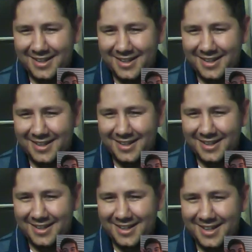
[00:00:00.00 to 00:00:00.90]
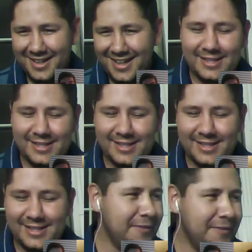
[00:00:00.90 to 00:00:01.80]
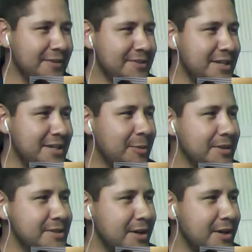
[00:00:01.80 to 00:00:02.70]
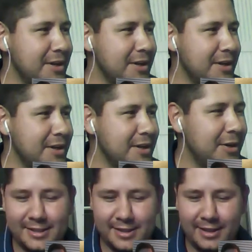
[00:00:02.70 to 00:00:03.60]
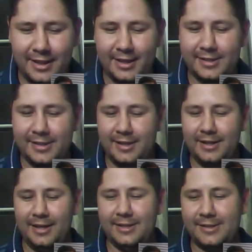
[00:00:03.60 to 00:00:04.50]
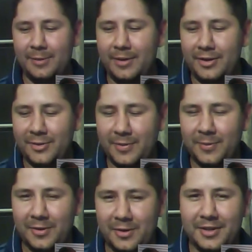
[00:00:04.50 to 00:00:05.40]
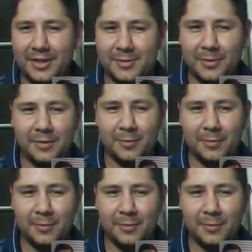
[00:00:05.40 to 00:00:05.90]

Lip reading: All right, this is. I'm gonna feel terrible as a host and as somebody who's been doing this with